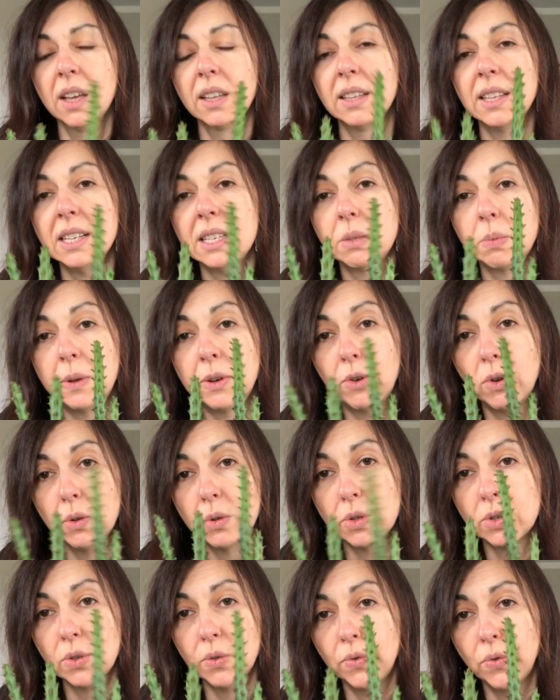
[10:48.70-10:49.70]
This one
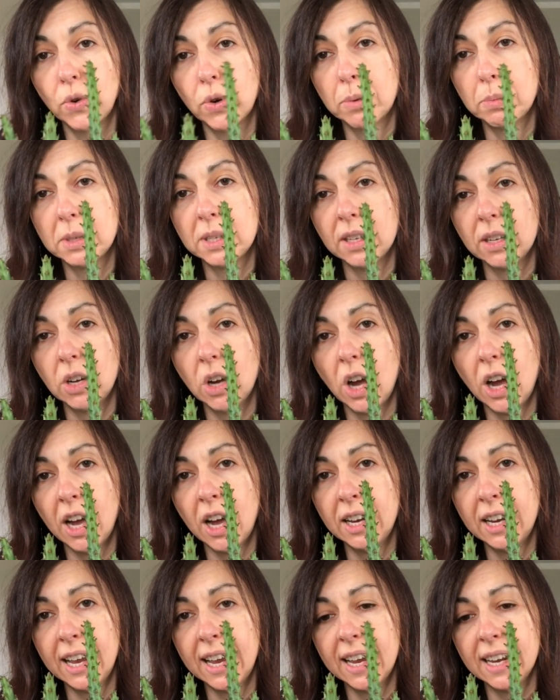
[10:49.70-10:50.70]
also forms the
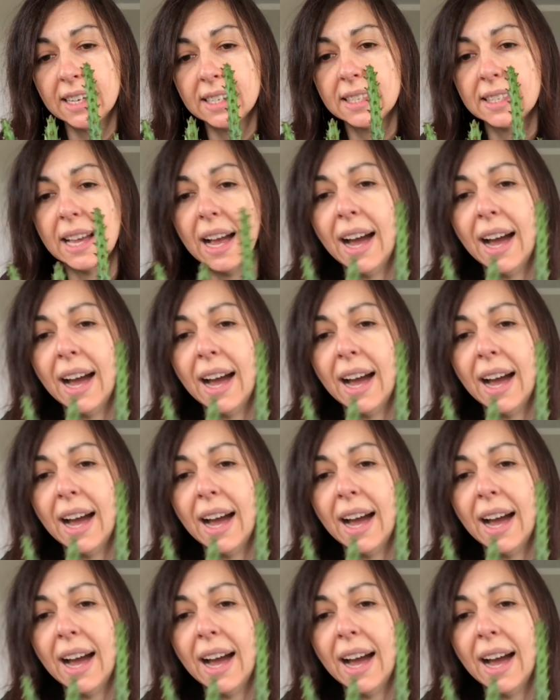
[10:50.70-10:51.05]
codex.